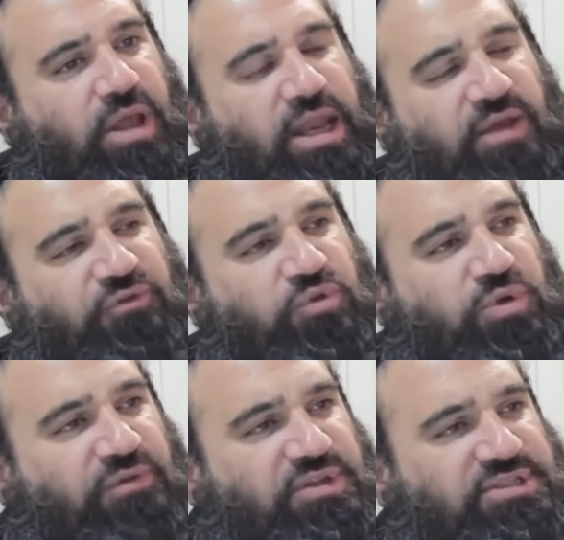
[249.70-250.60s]
And if you
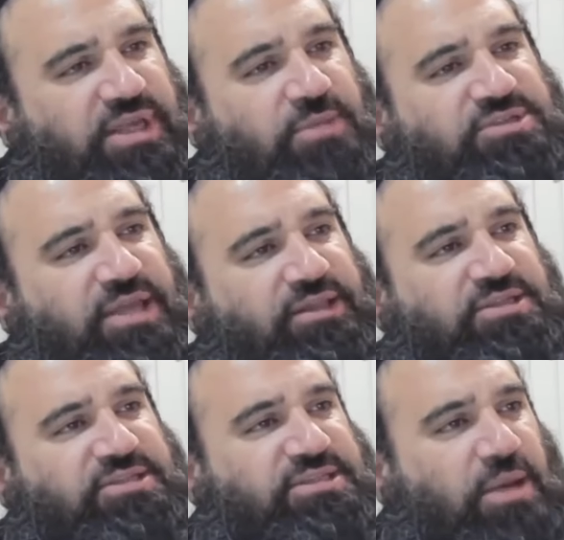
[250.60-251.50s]
give the same
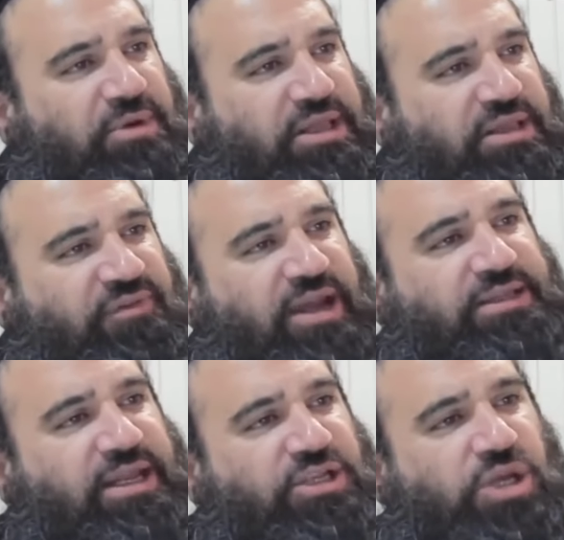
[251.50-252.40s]
sentence to somebody that
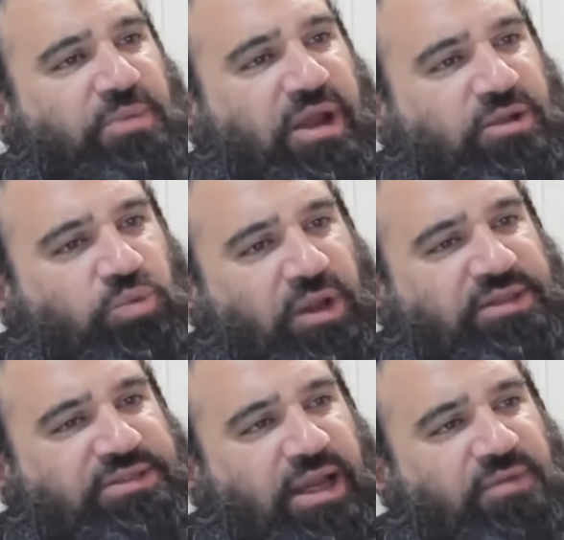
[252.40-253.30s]
violated Shabbat
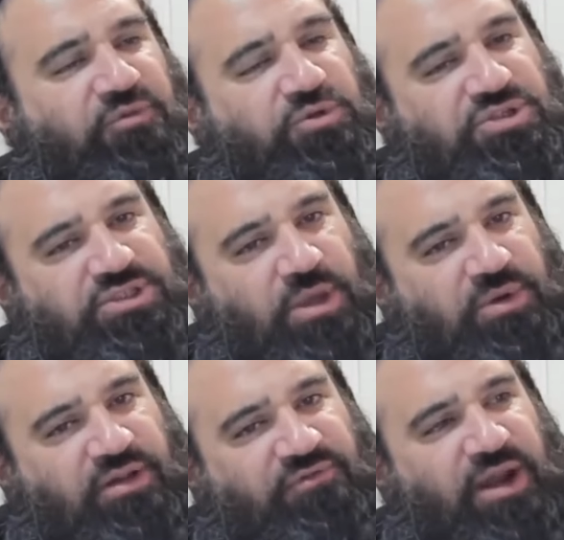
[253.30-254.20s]
one time versus
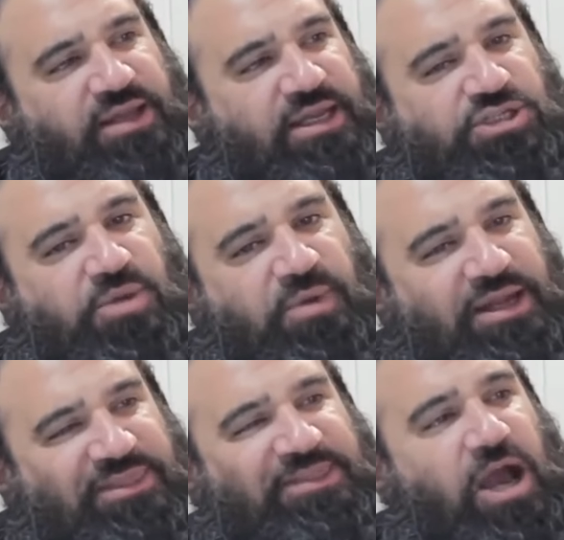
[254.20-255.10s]
somebody that violated
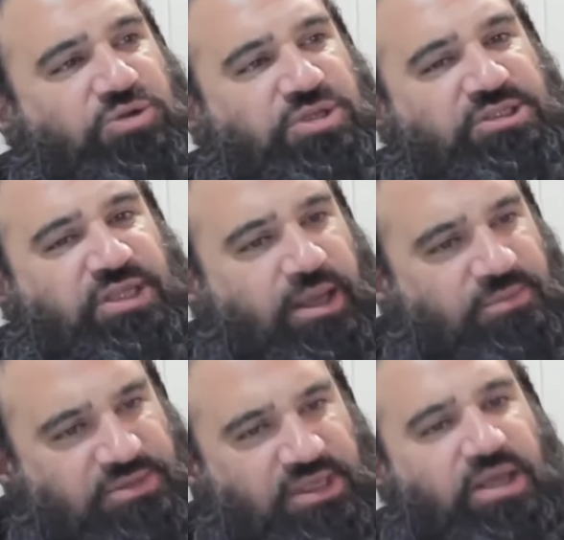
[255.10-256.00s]
Shabbat a thousand
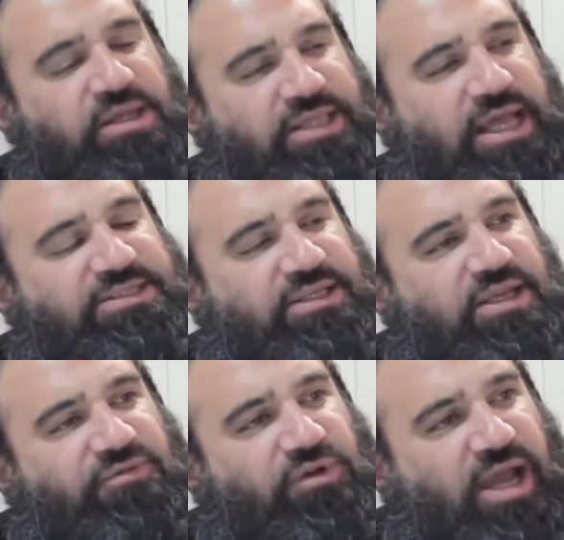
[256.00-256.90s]
times, that's an
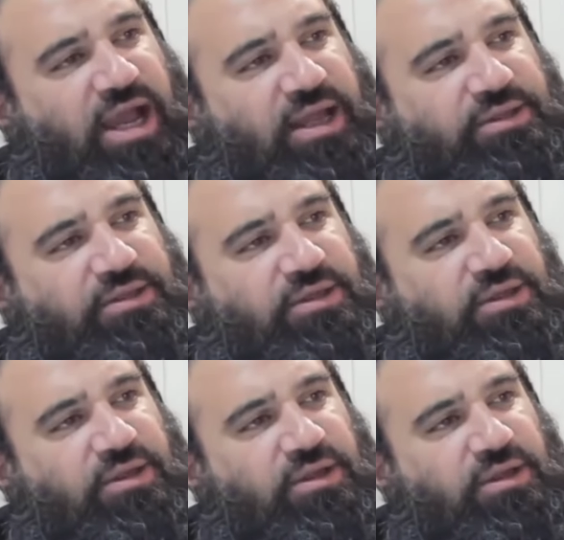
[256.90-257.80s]
evil God.
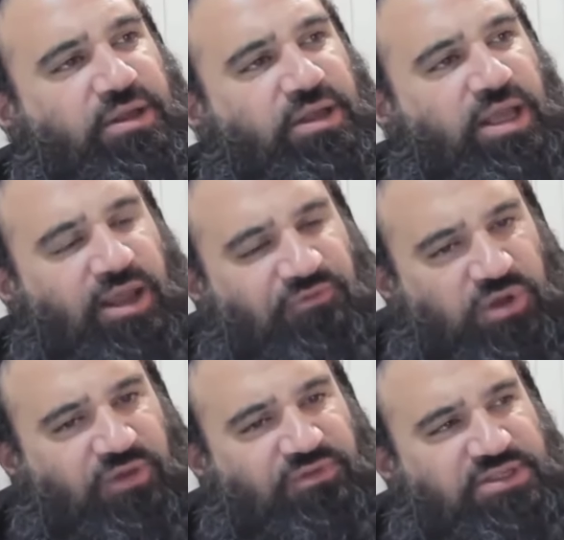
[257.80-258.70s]
If
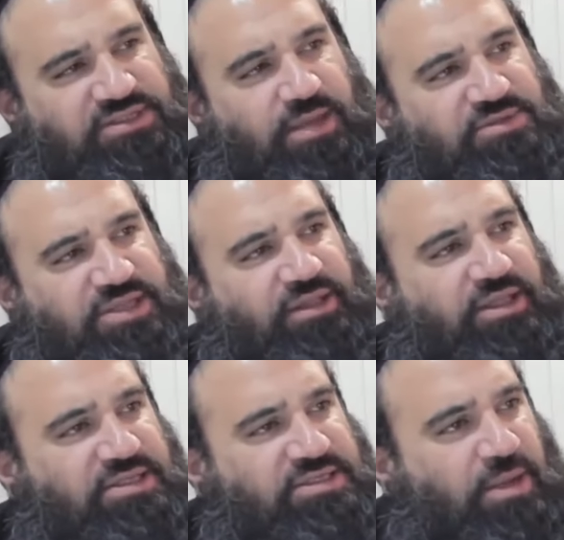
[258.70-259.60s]
you give the same
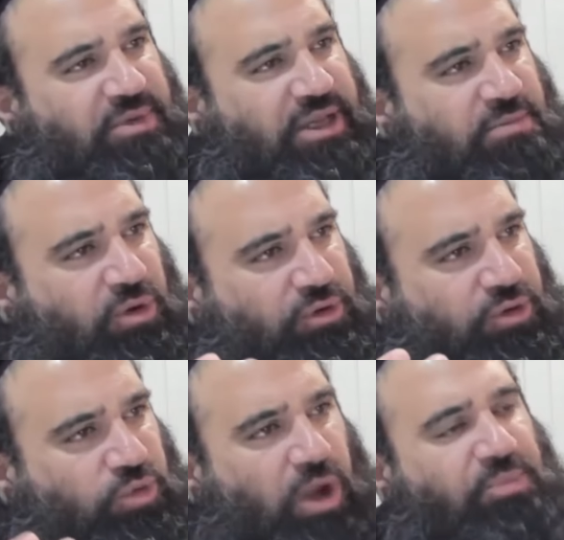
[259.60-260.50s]
sentence to somebody that
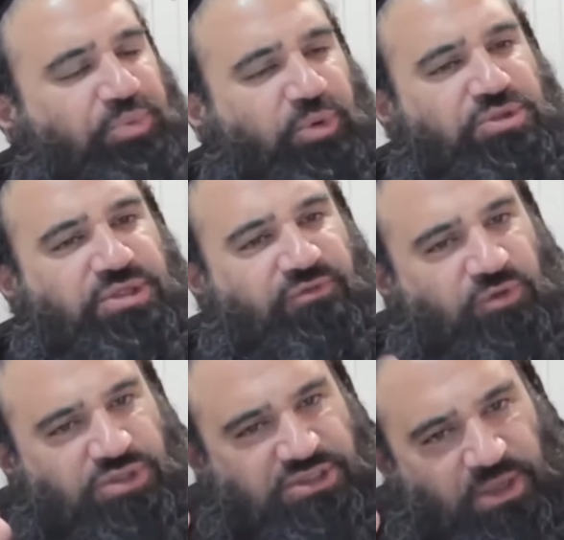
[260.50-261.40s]
murdered one person
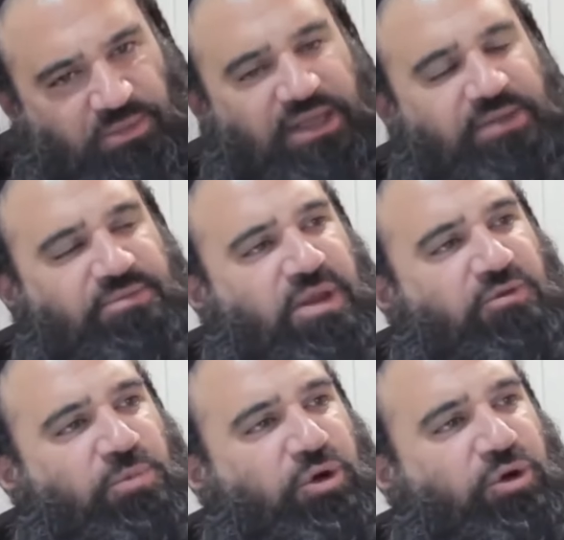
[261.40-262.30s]
versus somebody
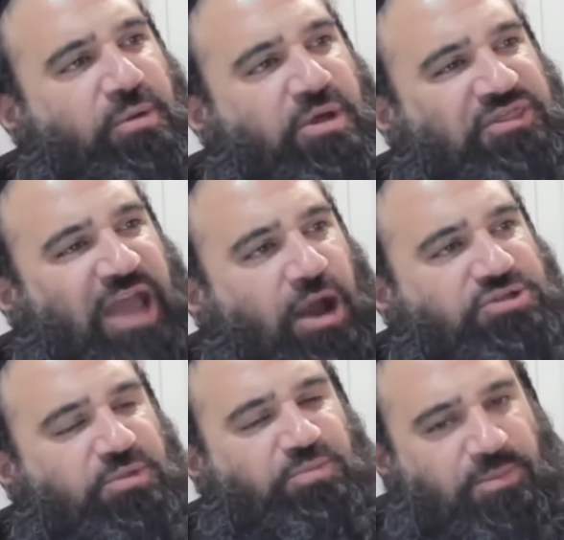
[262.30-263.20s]
that murdered a
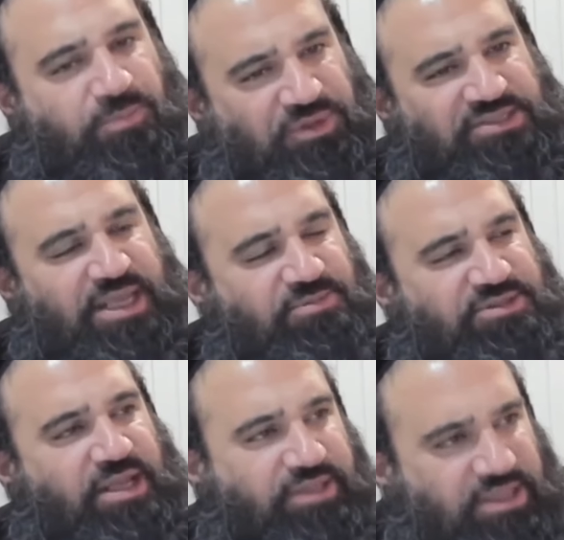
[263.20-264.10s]
thousand people, the same
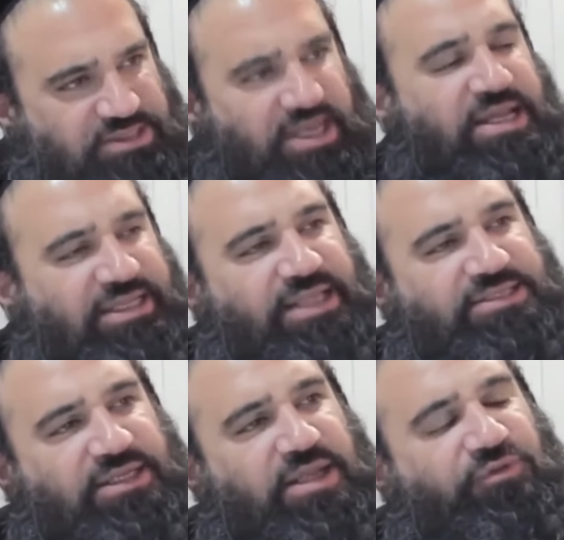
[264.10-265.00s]
sentence,
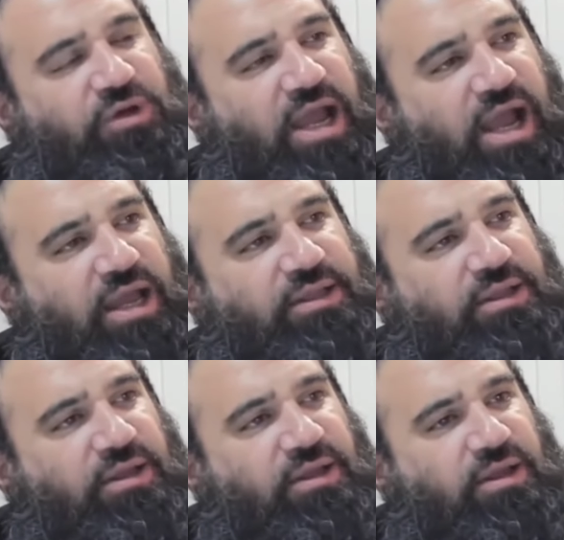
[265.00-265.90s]
that's an evil God.
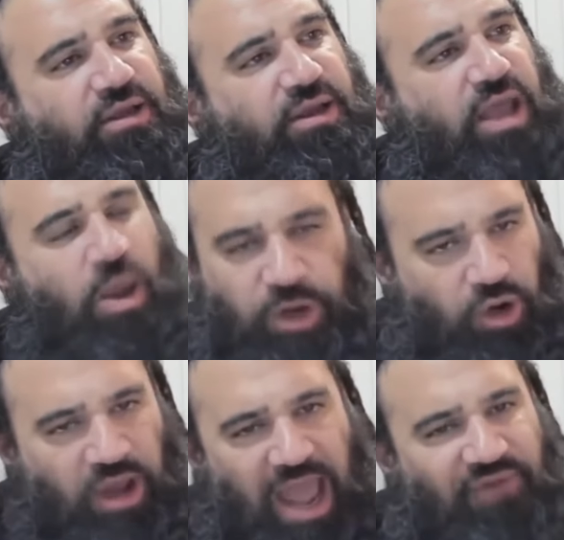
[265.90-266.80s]
And we
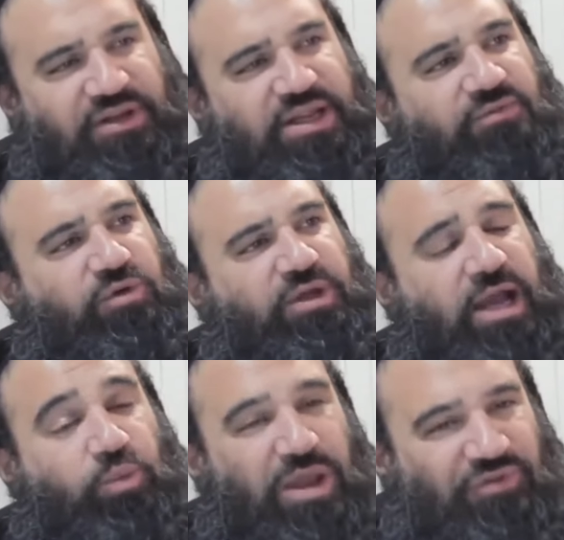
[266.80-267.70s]
don't have an evil
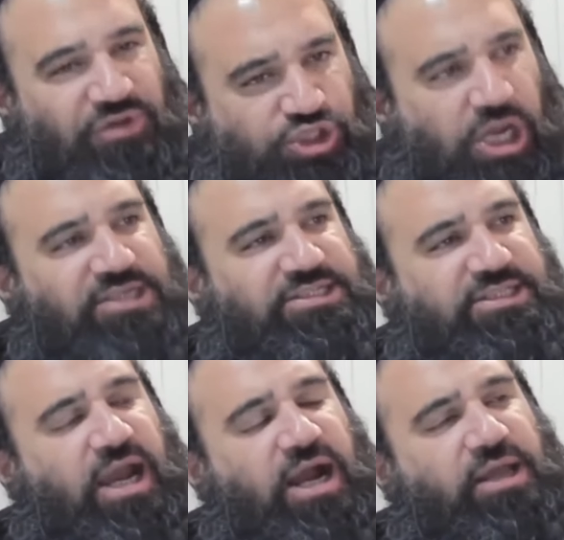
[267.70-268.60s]
God, we have a
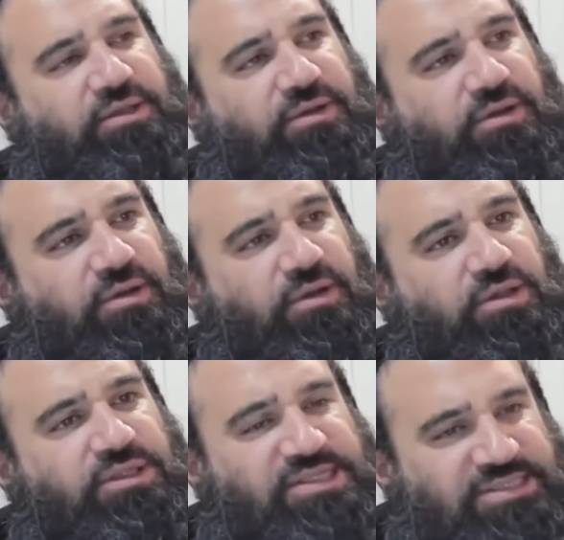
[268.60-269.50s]
just God.
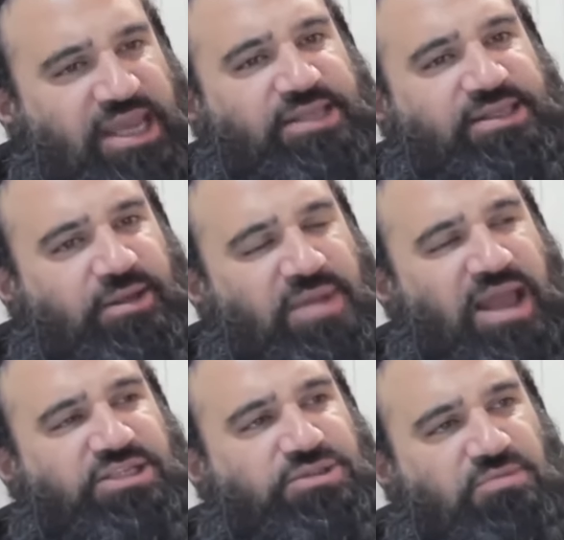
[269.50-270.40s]
To say that a
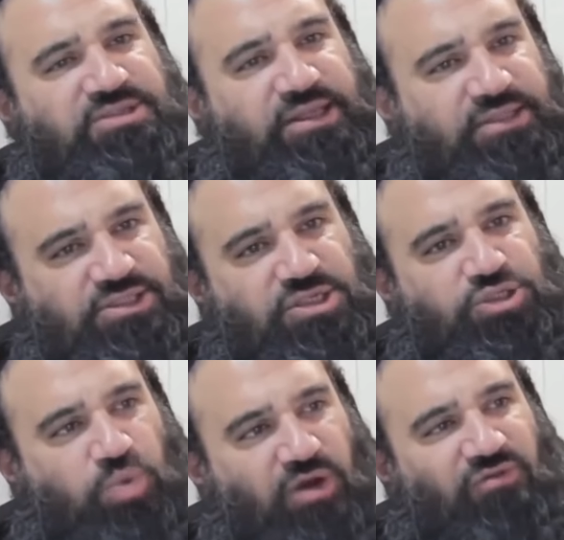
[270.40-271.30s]
maximum sentence is
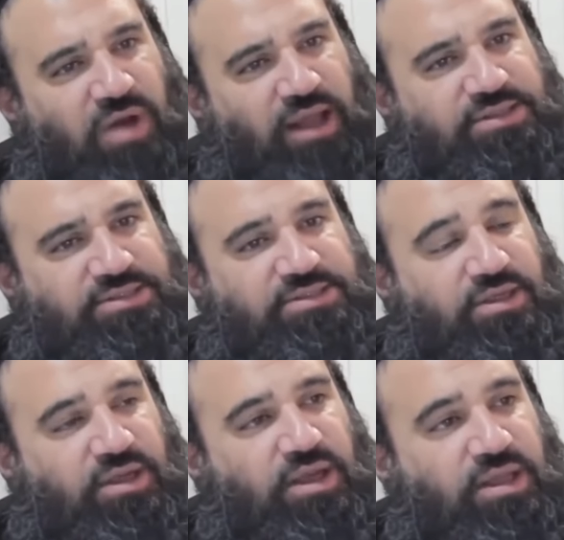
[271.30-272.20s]
12
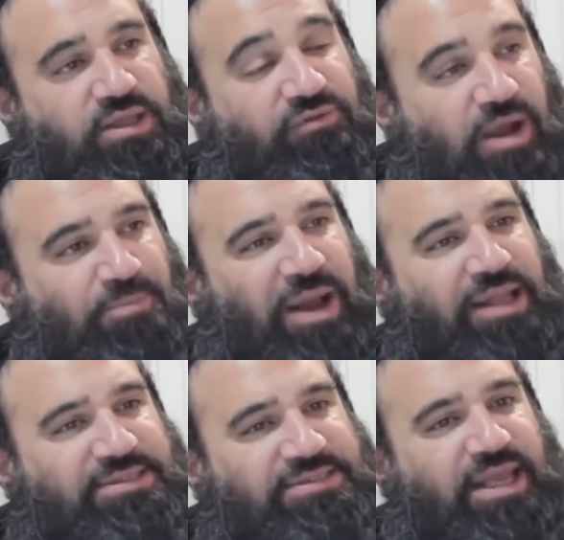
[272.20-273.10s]
months, the
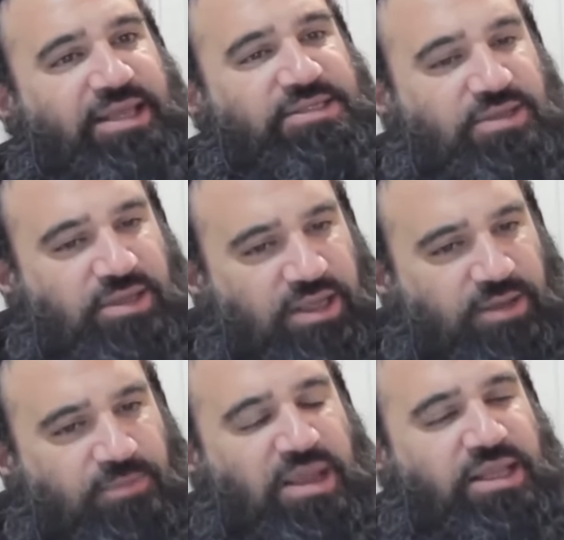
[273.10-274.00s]
Ramban says,
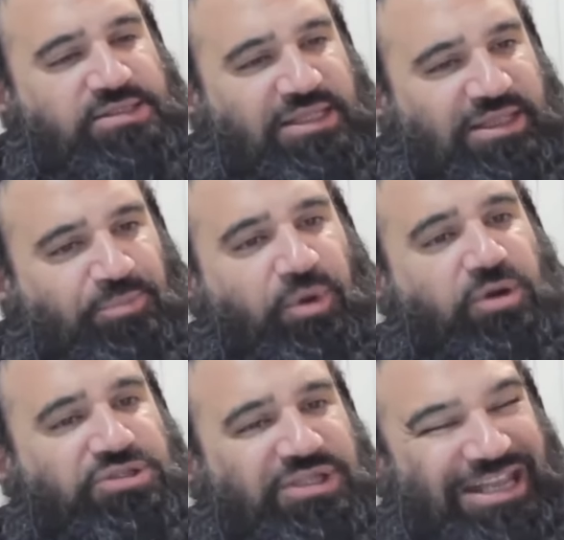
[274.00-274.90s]
means that the
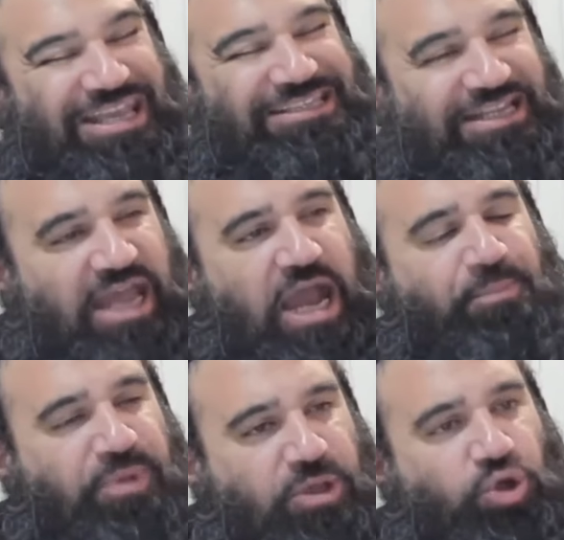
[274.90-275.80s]
person is an
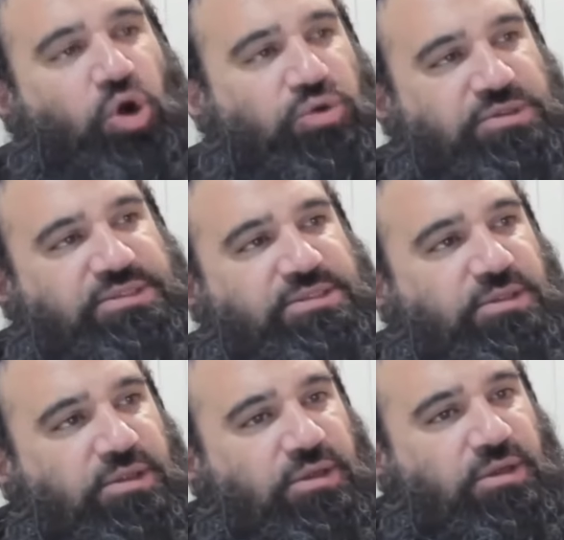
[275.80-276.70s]
apikos.